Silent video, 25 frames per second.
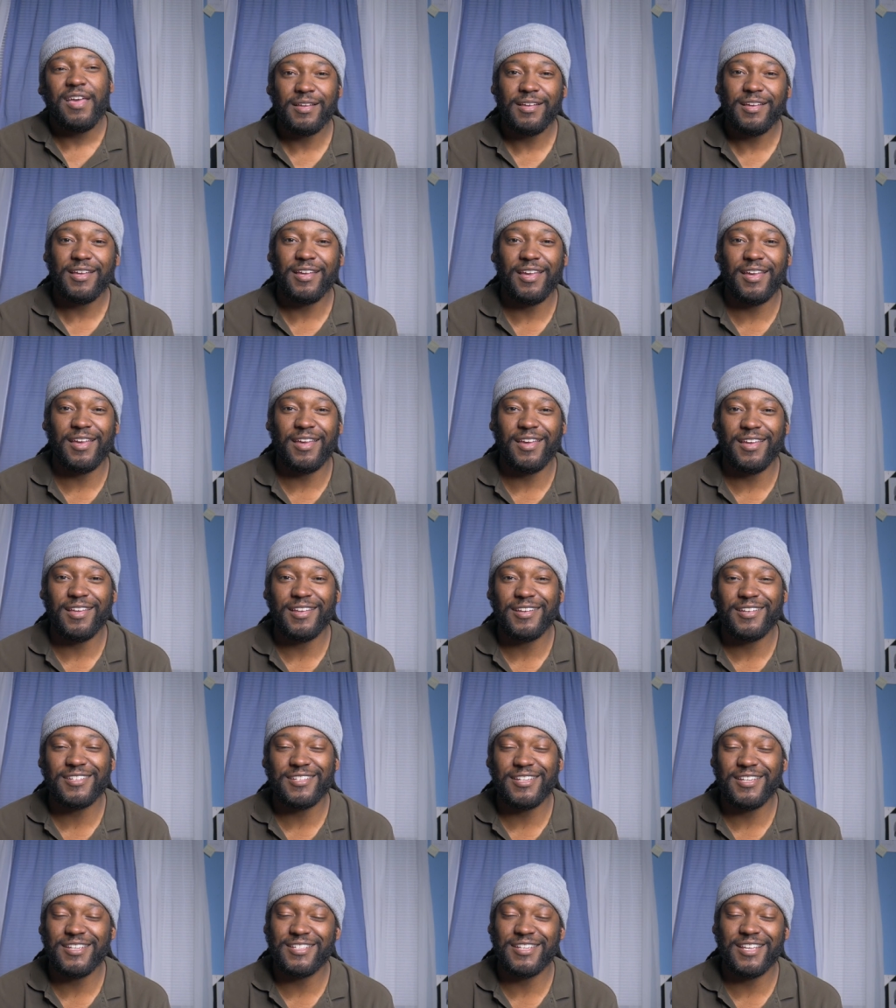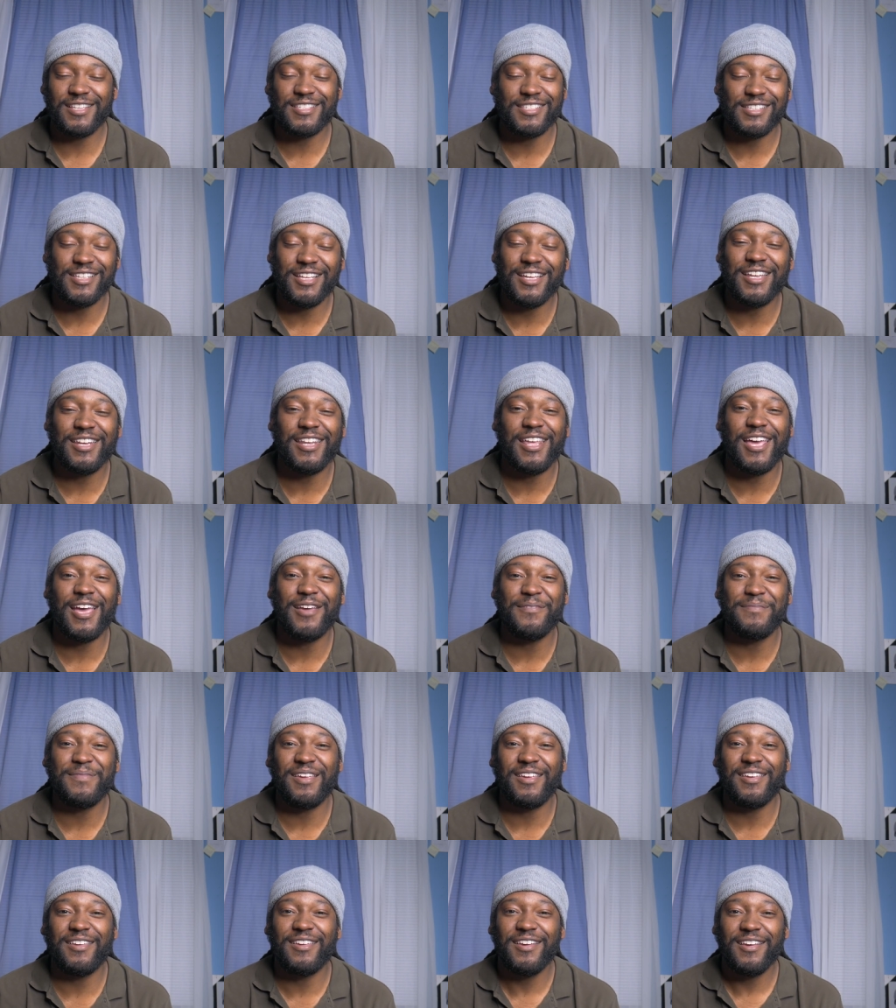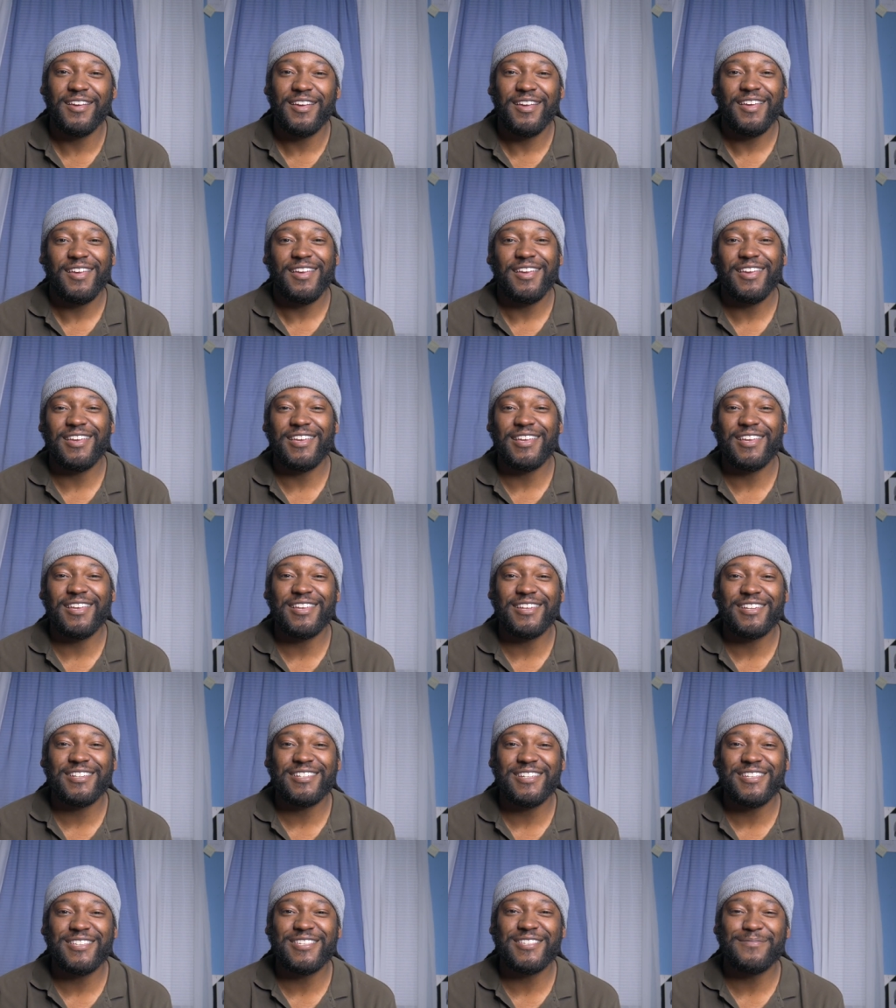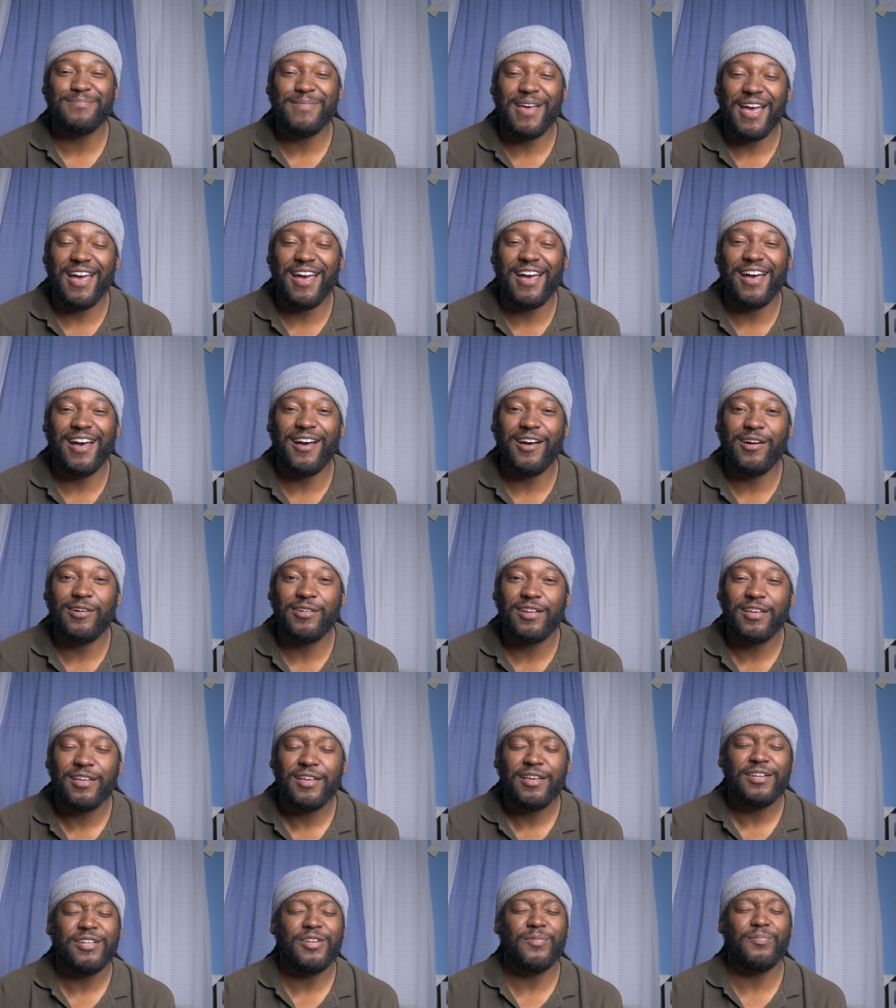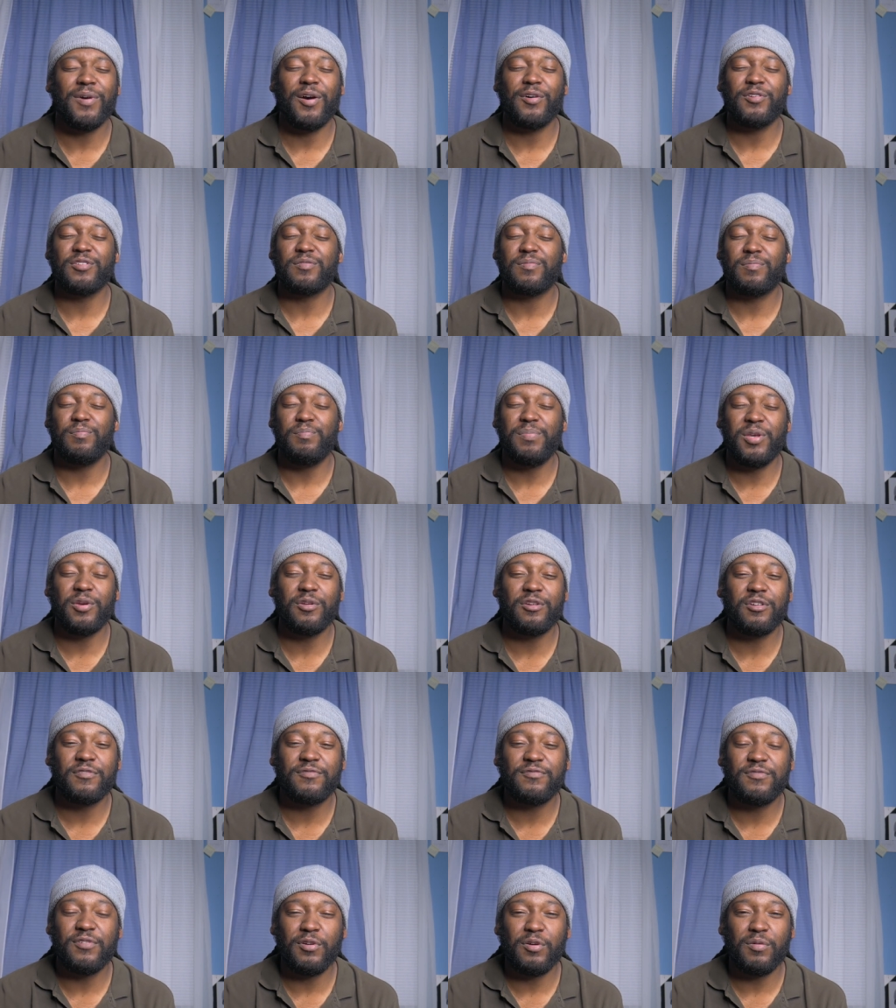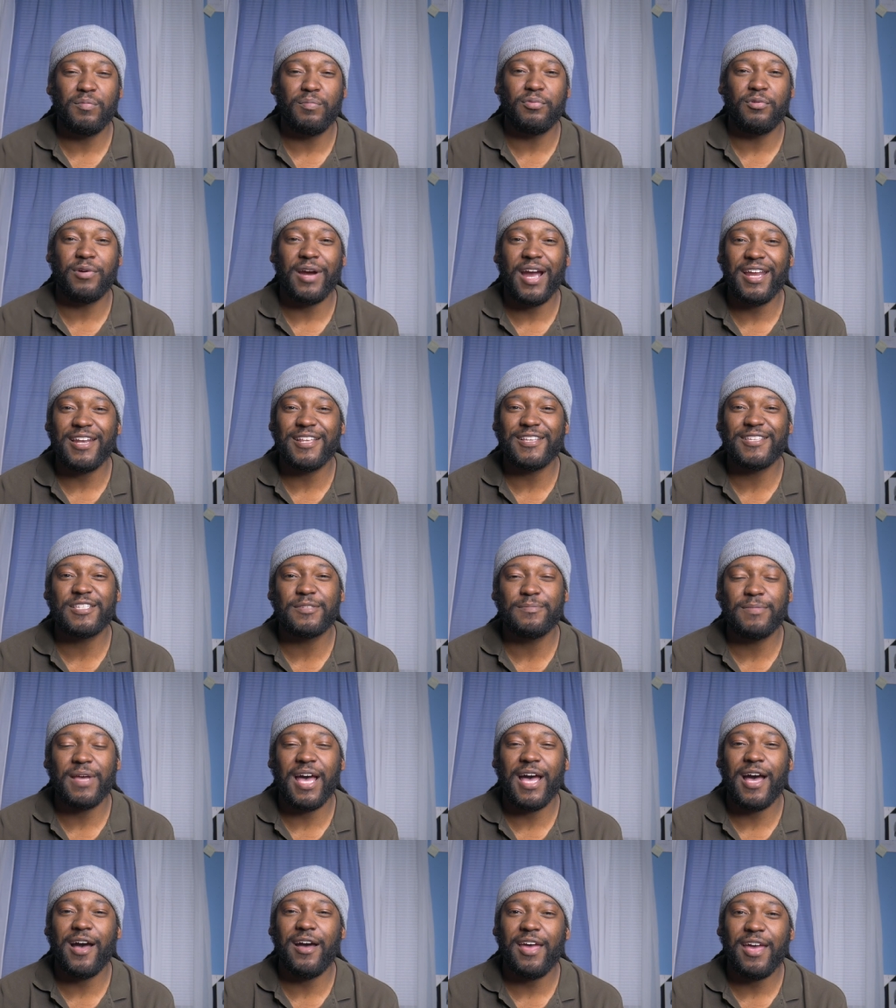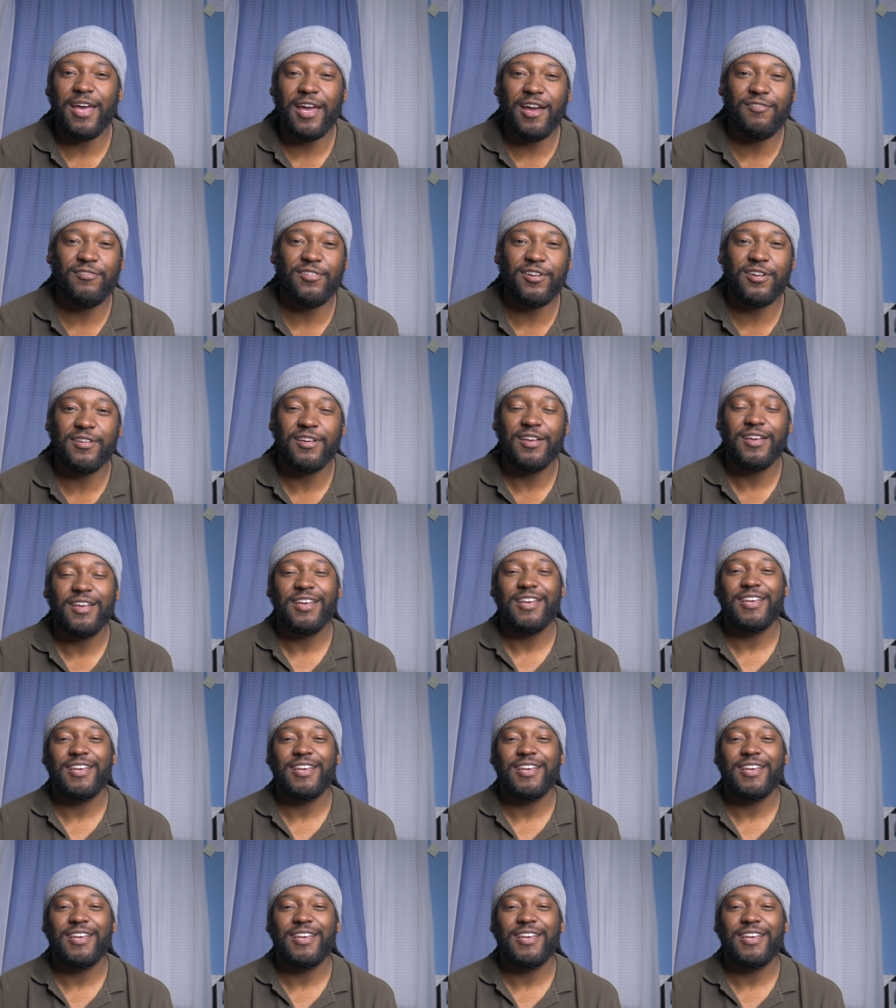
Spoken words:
And she just looked at me, and she smiled, the most beautiful, brightest smile ever.